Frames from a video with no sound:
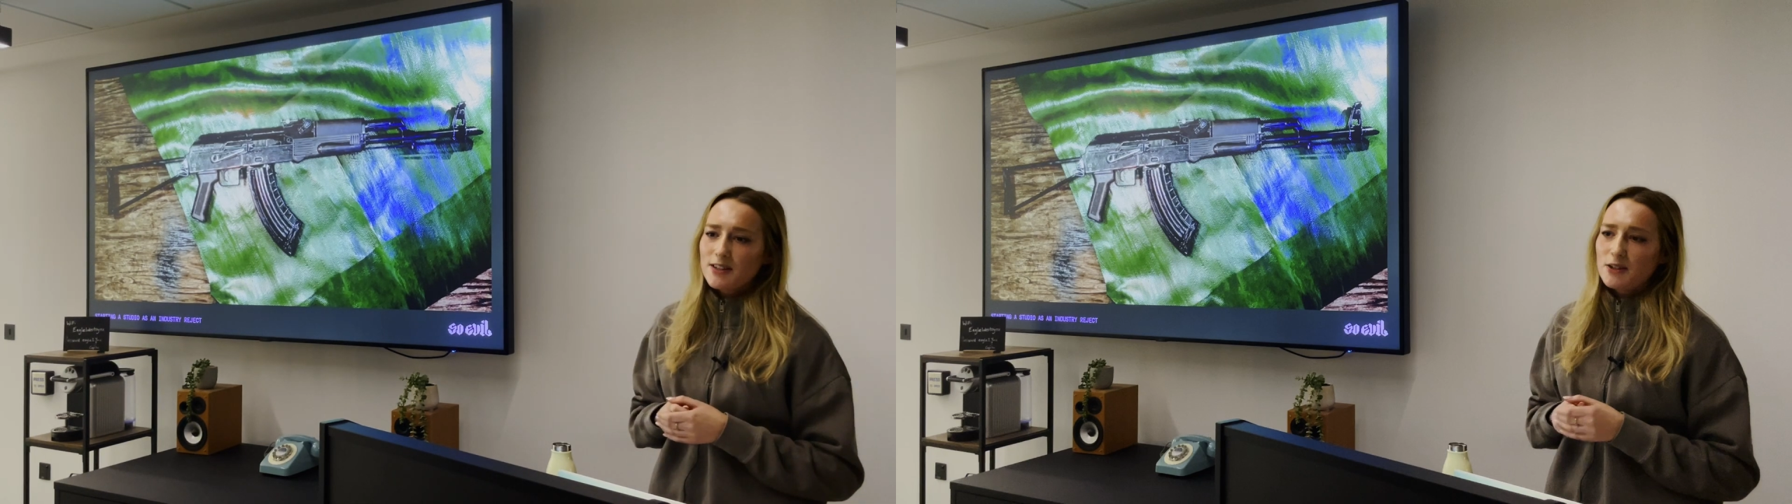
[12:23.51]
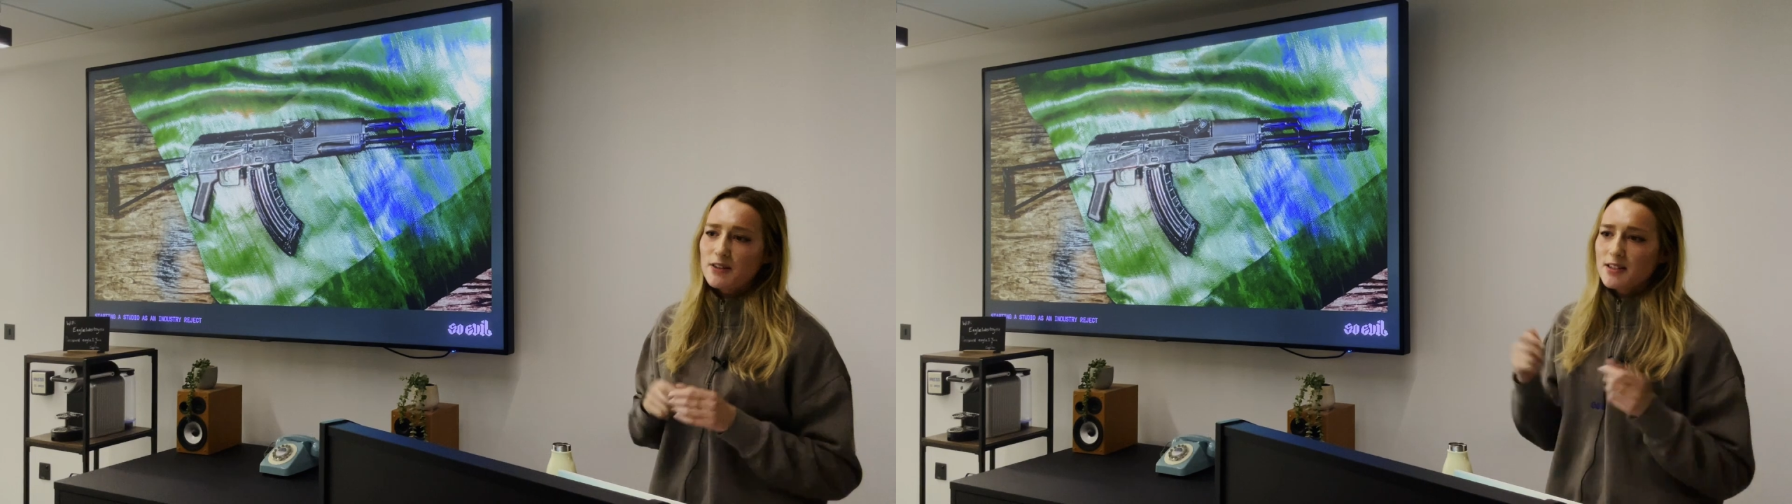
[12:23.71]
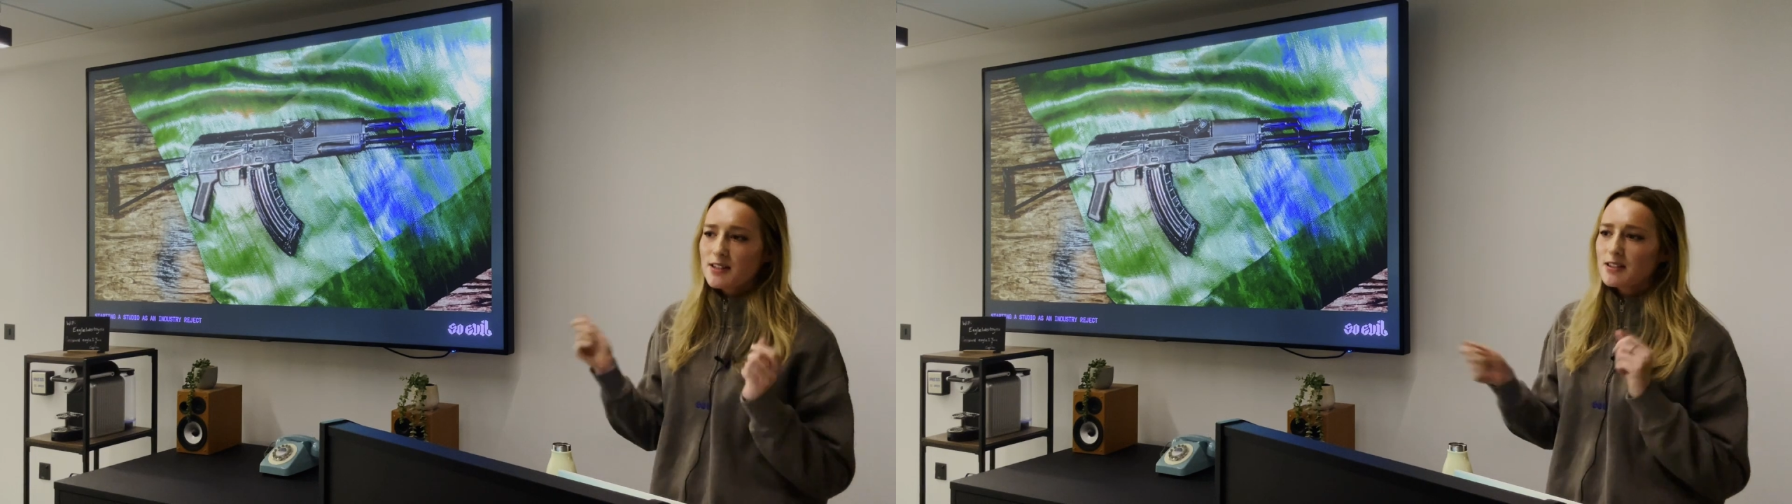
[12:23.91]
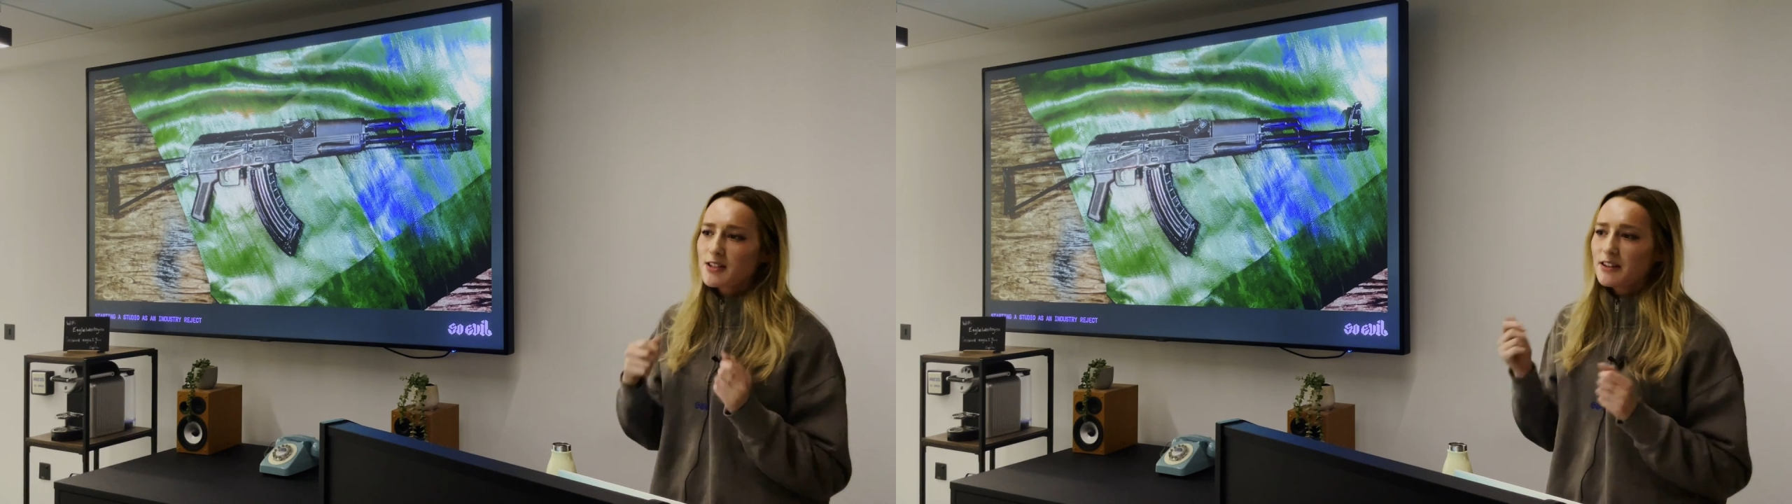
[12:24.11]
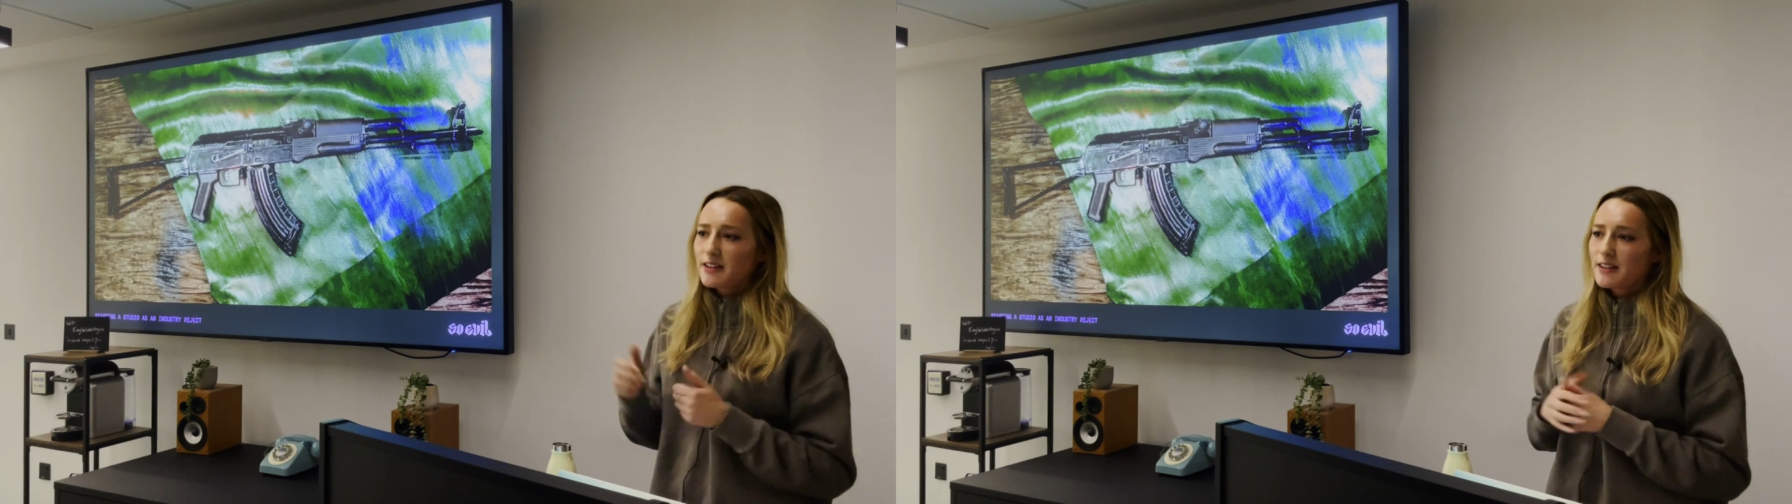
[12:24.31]
units in
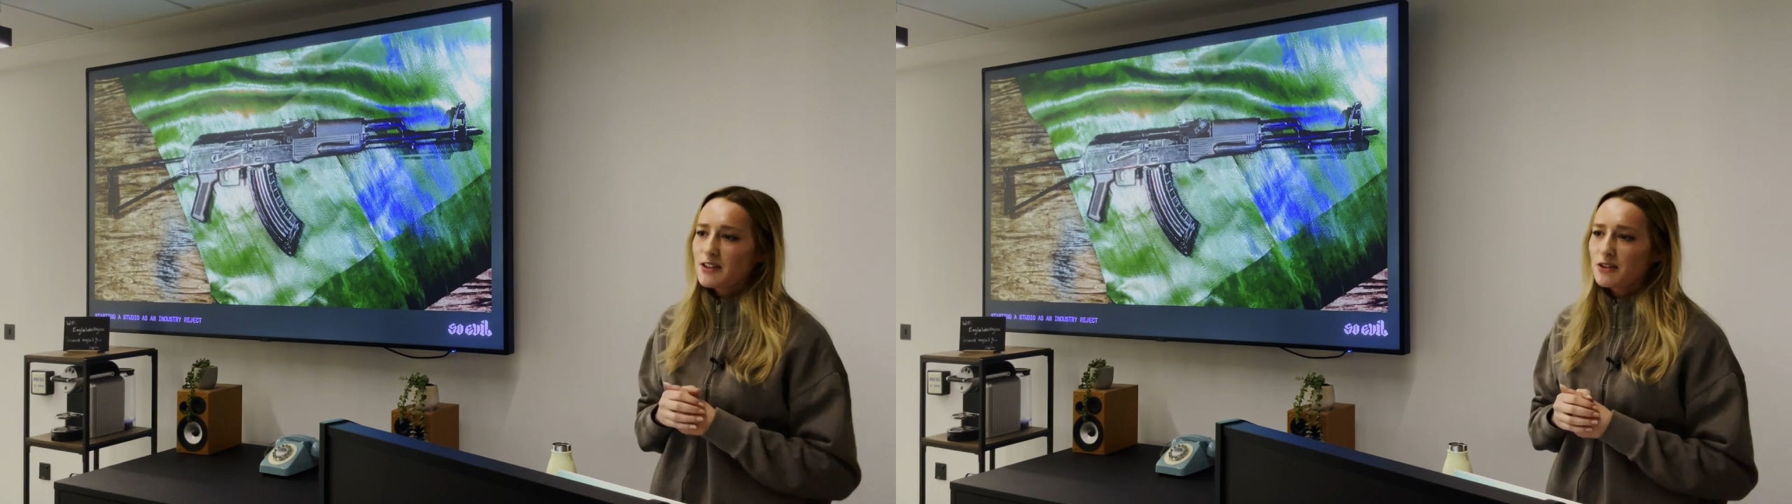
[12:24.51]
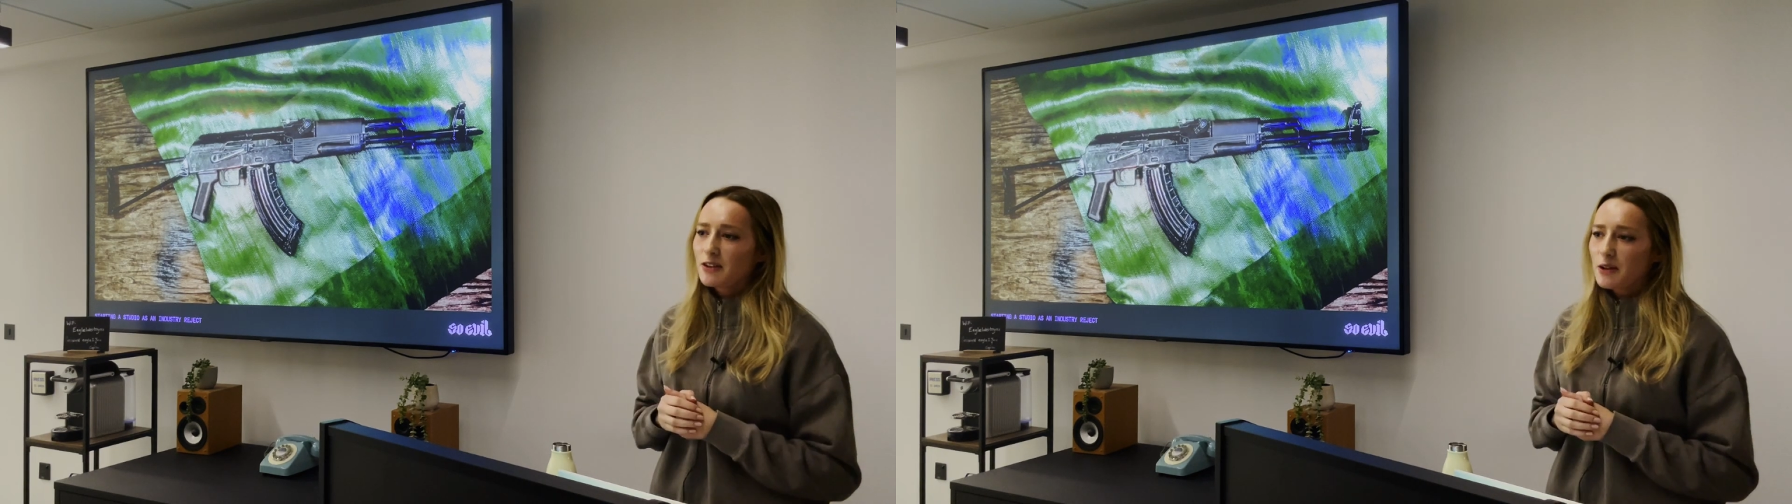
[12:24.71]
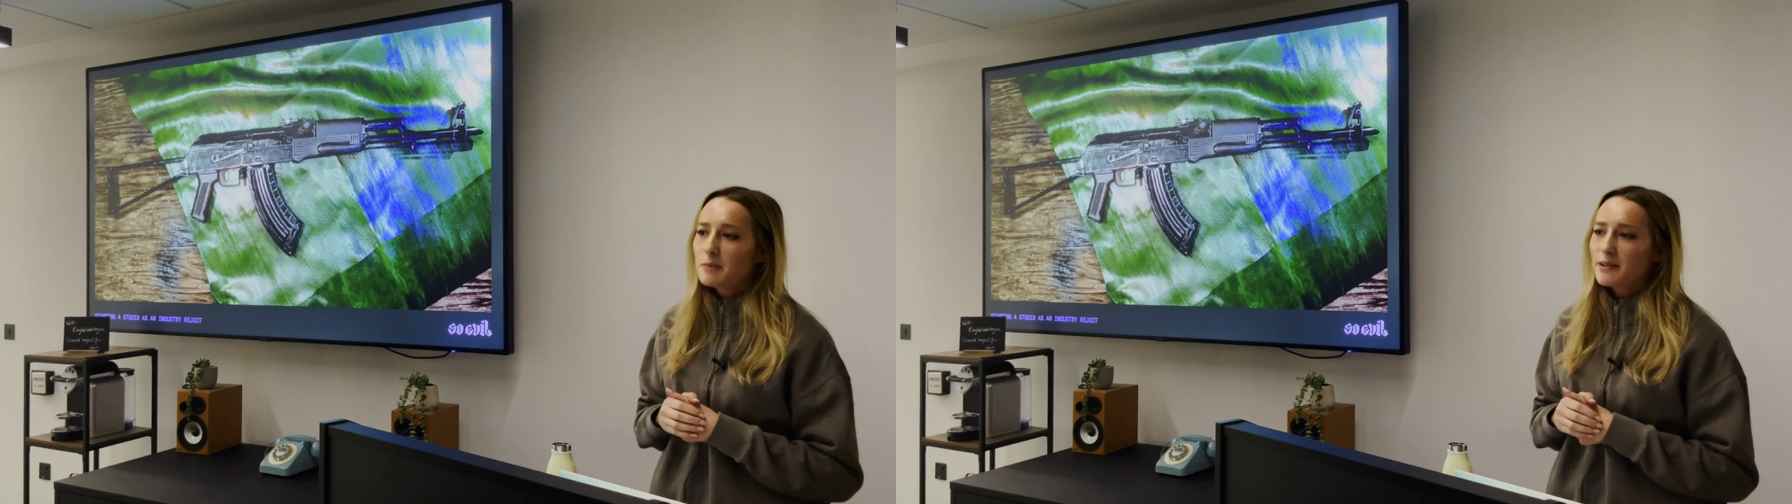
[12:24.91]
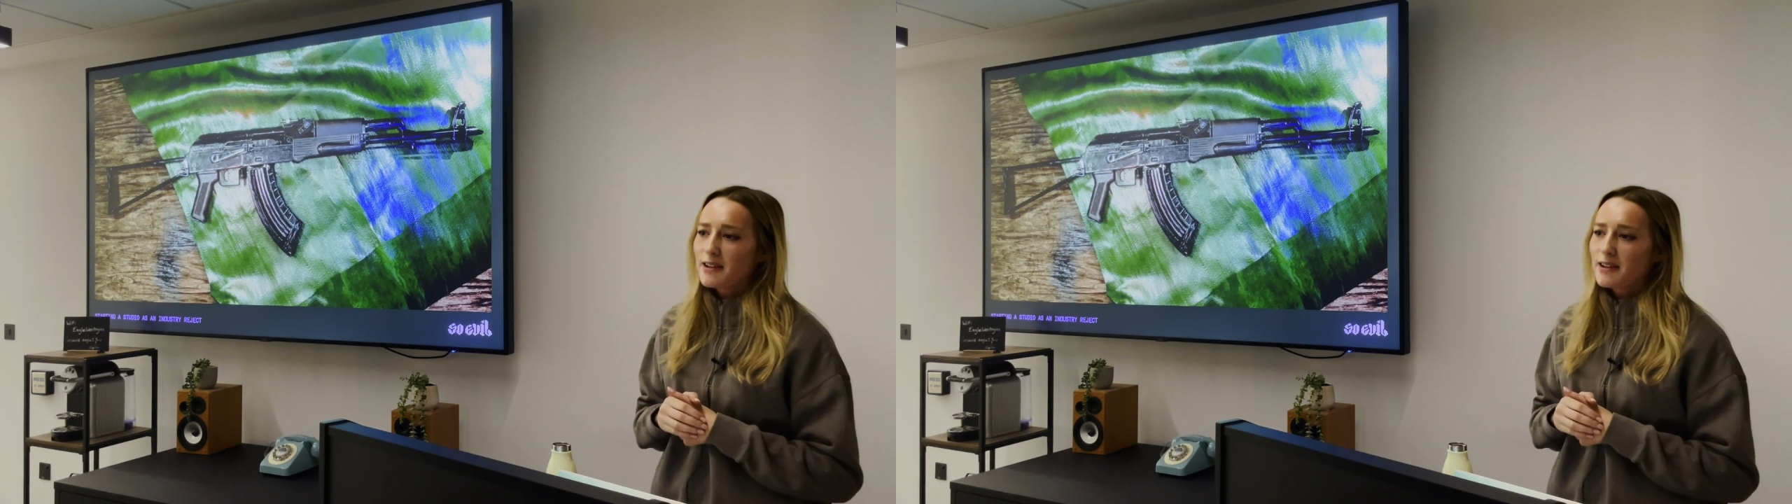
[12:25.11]
circulation globally